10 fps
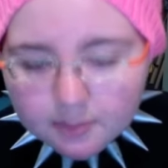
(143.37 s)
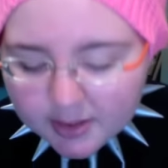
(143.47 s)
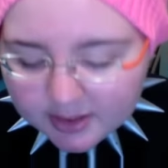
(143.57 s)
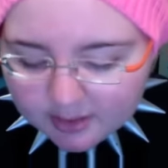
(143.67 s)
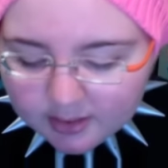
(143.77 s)

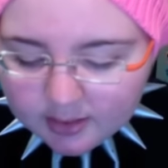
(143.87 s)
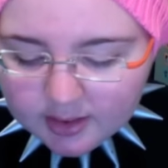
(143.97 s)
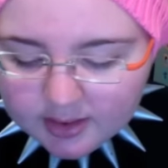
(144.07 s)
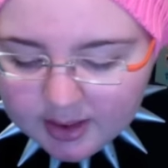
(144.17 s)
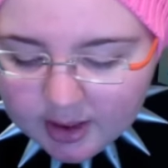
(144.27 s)
but
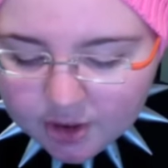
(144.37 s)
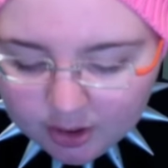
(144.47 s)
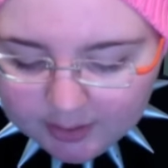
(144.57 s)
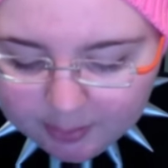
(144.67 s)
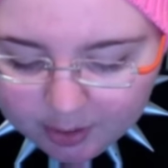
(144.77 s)
it's actually
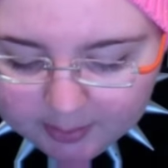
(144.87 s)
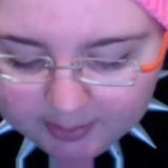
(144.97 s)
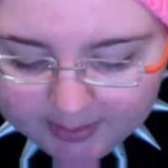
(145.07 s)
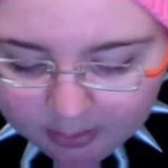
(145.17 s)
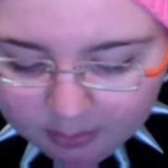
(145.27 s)
pretty
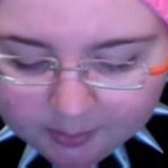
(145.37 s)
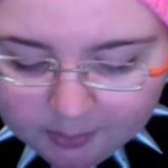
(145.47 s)
pale.